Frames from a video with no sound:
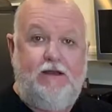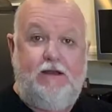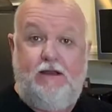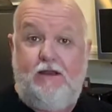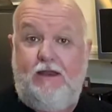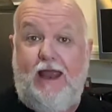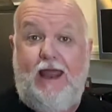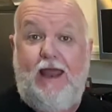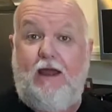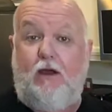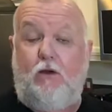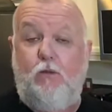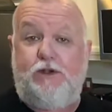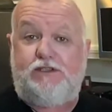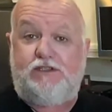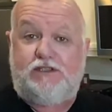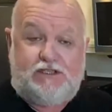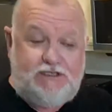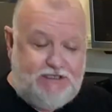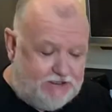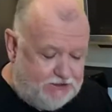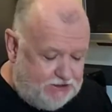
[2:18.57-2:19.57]
Now we
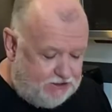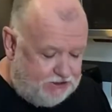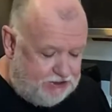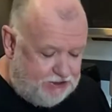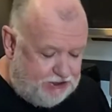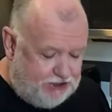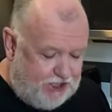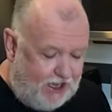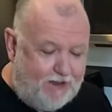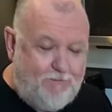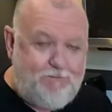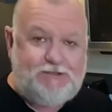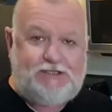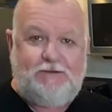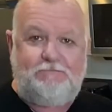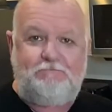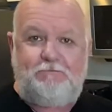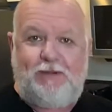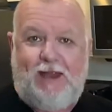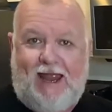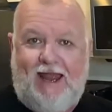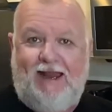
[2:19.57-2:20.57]
just need to shape
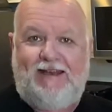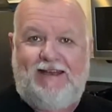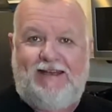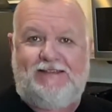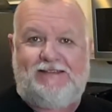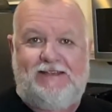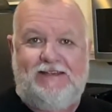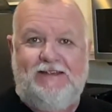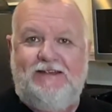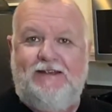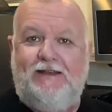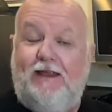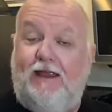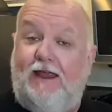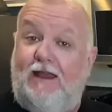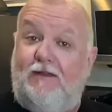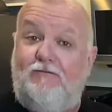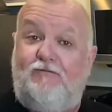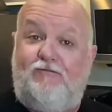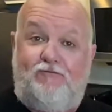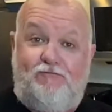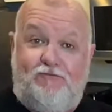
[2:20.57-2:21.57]
some patties
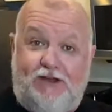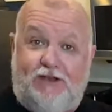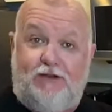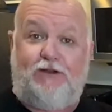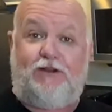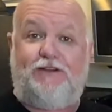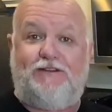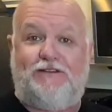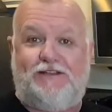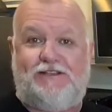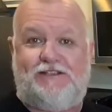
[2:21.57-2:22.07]
and fill the